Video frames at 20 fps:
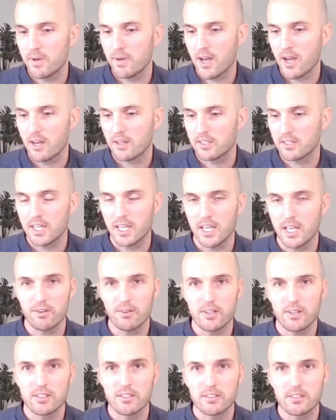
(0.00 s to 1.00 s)
It's
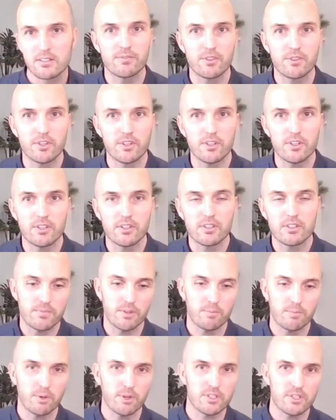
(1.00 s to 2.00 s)
about caring
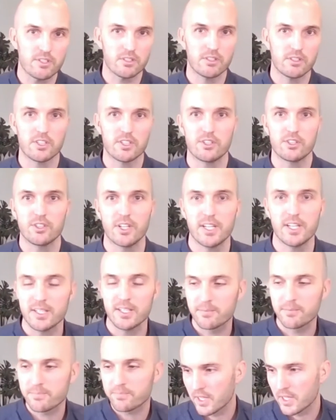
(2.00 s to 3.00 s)
for the person that
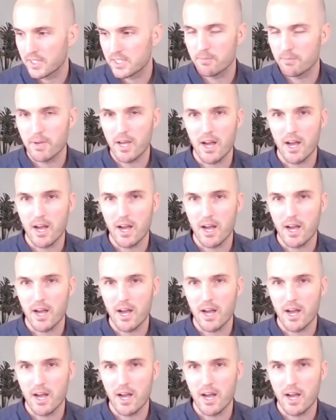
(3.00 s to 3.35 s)
you're leading.